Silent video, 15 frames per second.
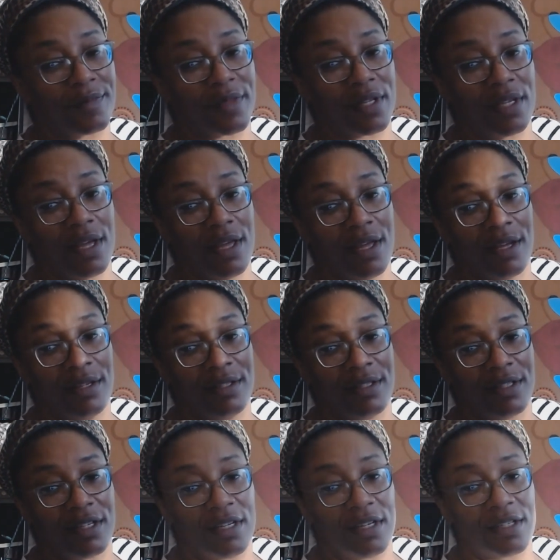yeah,
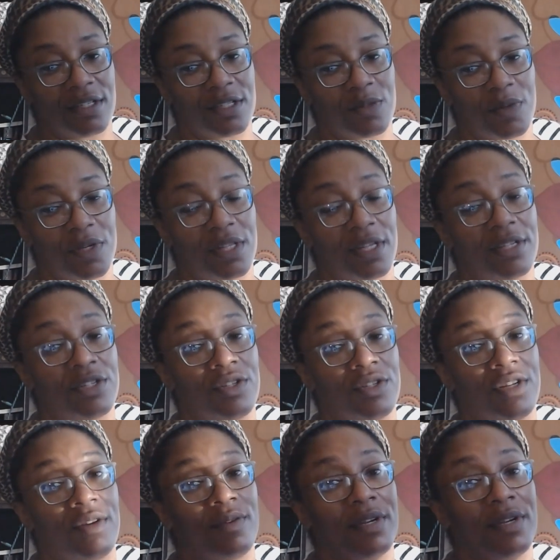just want to let you
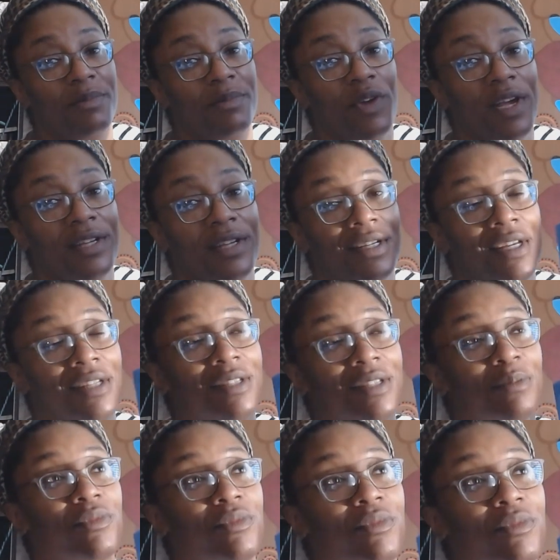know, and I'm trying to get some
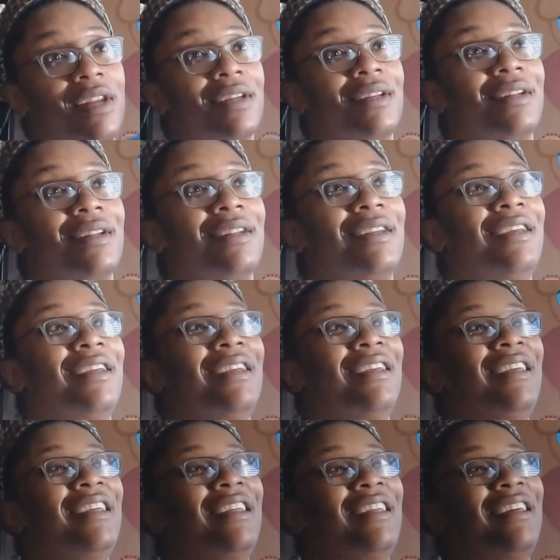product.
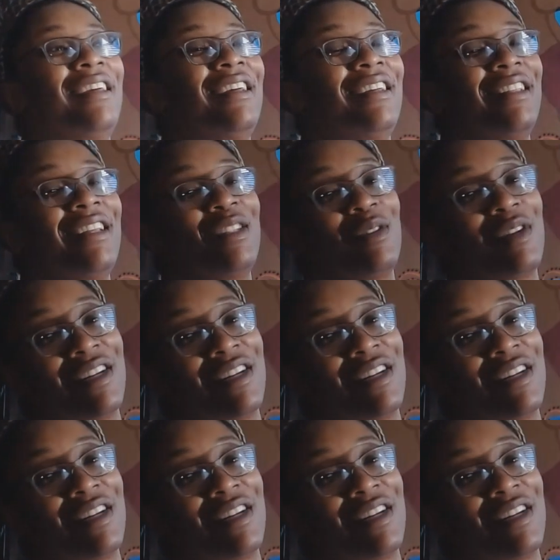That's what I